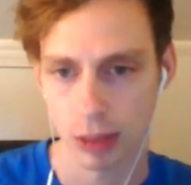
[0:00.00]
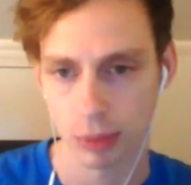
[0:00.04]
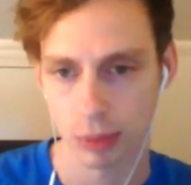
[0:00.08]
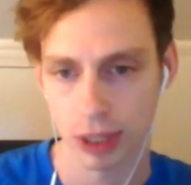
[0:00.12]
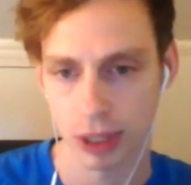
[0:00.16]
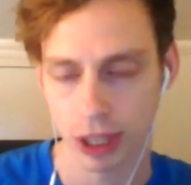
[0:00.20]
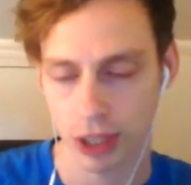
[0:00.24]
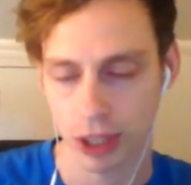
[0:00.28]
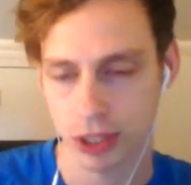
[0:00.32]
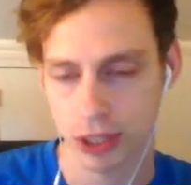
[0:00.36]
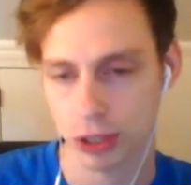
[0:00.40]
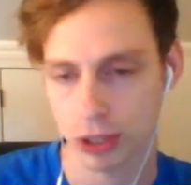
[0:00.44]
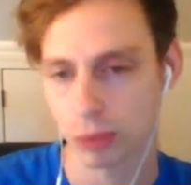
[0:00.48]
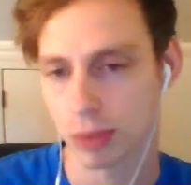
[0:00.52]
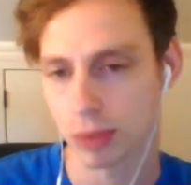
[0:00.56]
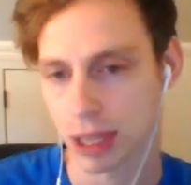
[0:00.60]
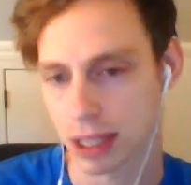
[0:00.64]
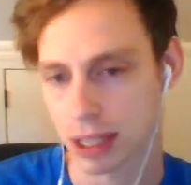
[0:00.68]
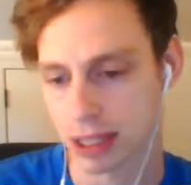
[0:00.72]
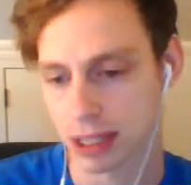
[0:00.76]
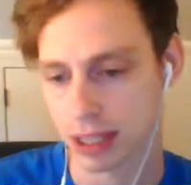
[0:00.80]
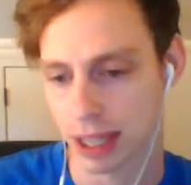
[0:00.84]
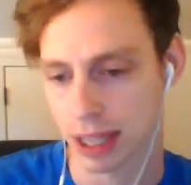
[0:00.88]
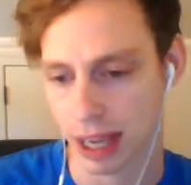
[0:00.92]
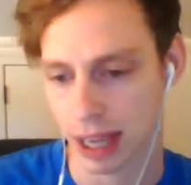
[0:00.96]
But it also
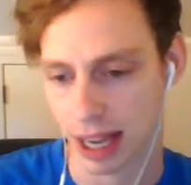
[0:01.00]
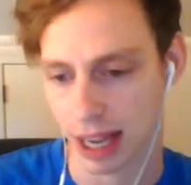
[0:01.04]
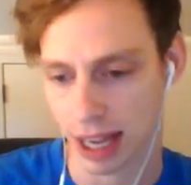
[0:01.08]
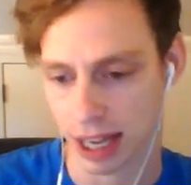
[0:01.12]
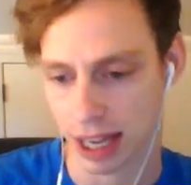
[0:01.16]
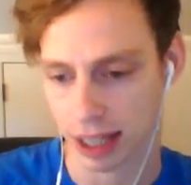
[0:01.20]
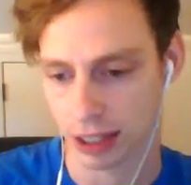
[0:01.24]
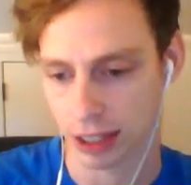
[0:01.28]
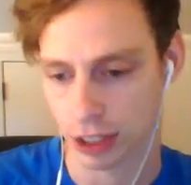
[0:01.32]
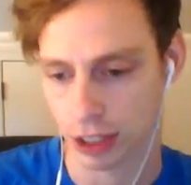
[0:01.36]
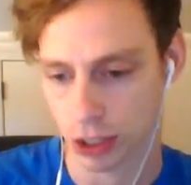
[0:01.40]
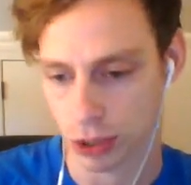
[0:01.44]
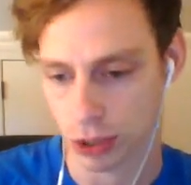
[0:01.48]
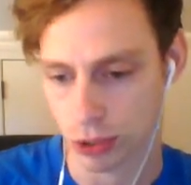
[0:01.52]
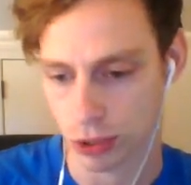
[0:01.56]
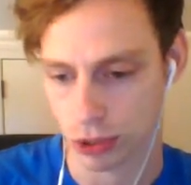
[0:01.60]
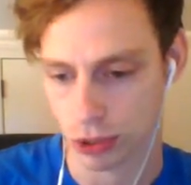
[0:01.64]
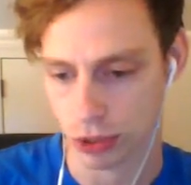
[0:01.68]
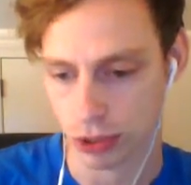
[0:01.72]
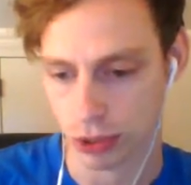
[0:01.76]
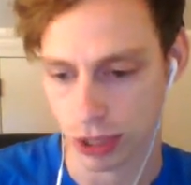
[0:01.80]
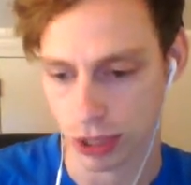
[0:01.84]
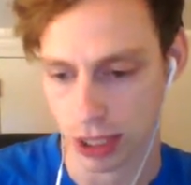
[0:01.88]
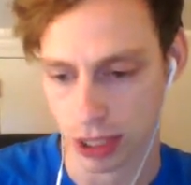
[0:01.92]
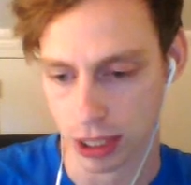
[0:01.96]
means that the
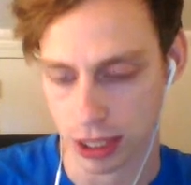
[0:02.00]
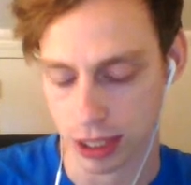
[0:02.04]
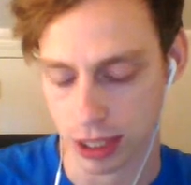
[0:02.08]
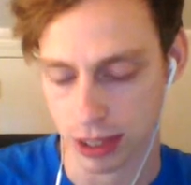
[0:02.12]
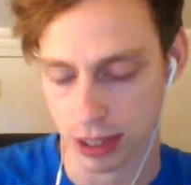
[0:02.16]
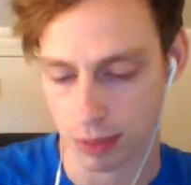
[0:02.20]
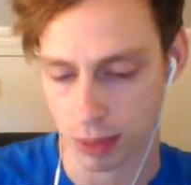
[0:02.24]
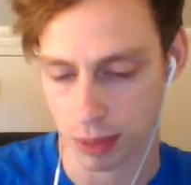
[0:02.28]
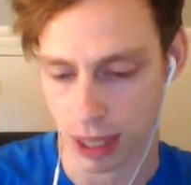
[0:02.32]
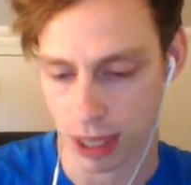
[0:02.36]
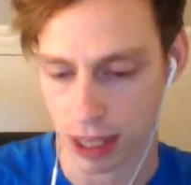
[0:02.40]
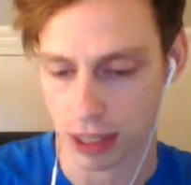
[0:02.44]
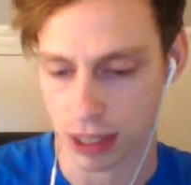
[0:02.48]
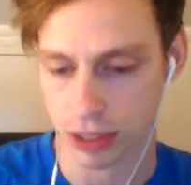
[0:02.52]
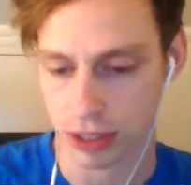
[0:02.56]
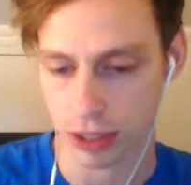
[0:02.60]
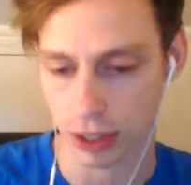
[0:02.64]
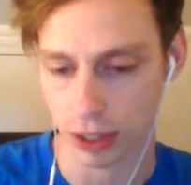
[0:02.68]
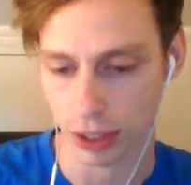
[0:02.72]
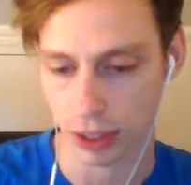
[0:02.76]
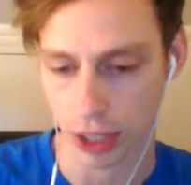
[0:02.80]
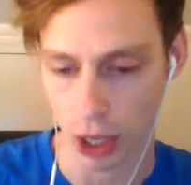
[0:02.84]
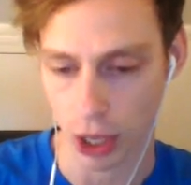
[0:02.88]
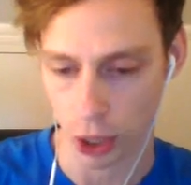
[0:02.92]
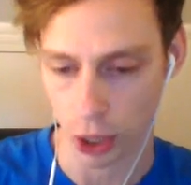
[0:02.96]
user then depends
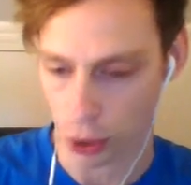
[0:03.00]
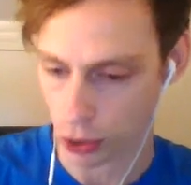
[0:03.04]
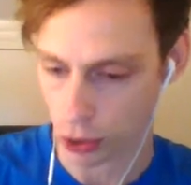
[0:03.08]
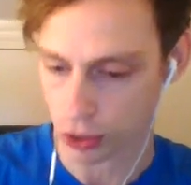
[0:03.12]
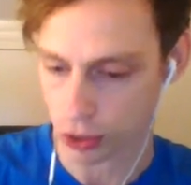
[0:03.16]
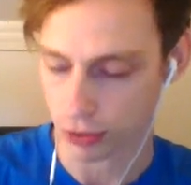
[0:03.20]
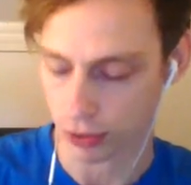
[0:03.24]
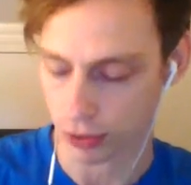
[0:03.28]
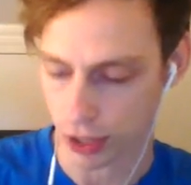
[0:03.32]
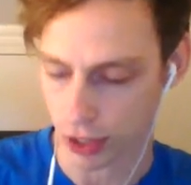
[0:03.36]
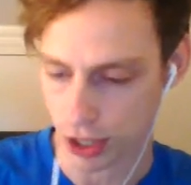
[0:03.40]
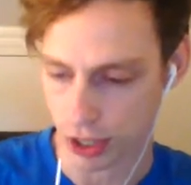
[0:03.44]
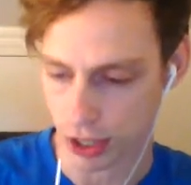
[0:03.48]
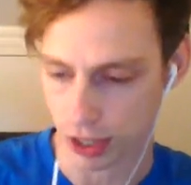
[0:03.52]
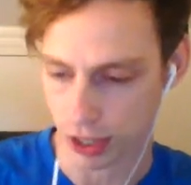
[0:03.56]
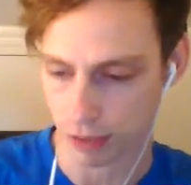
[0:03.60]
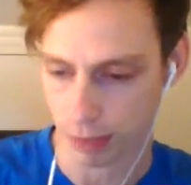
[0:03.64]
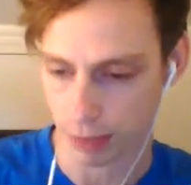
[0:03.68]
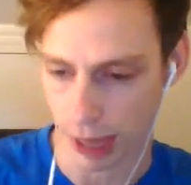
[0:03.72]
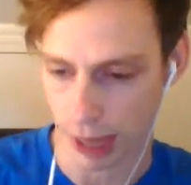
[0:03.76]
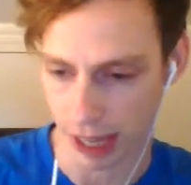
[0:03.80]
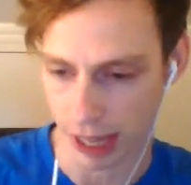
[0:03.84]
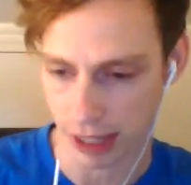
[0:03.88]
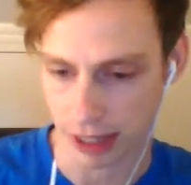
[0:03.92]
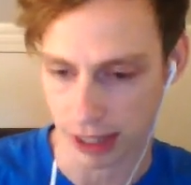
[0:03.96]
on the host version of
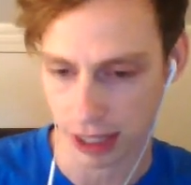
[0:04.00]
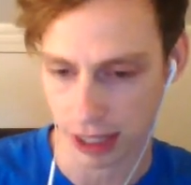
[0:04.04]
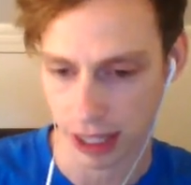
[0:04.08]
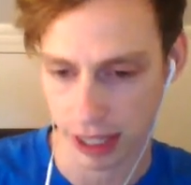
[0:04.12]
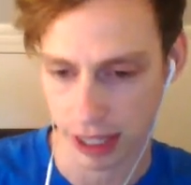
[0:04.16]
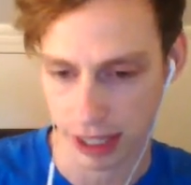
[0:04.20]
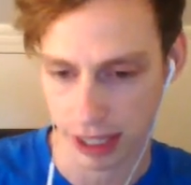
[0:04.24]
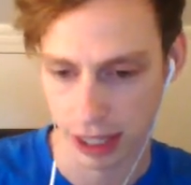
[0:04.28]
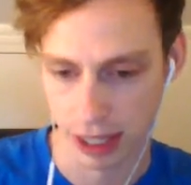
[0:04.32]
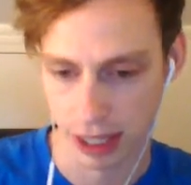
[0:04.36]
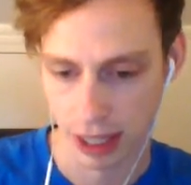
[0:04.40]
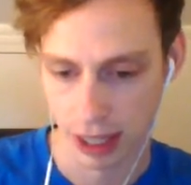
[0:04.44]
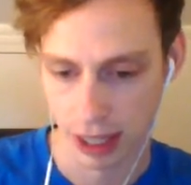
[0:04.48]
Python